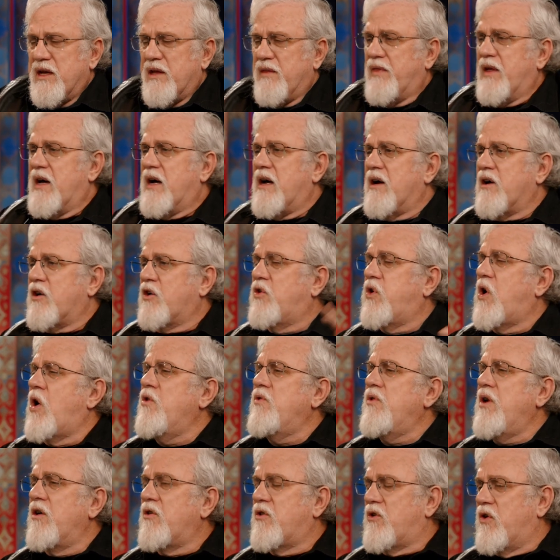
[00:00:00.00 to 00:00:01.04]
the
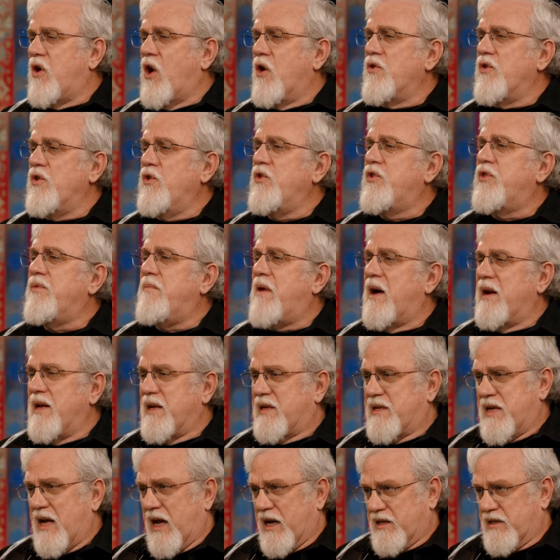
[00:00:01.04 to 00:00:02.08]
quote-unquote
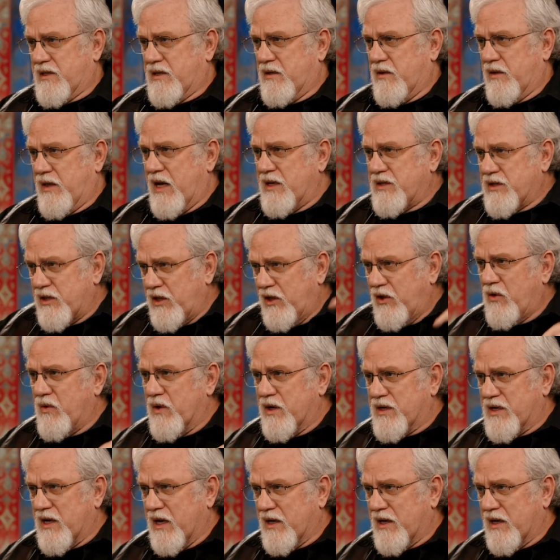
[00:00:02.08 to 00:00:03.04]
Uthmanic text, so that's the lower text.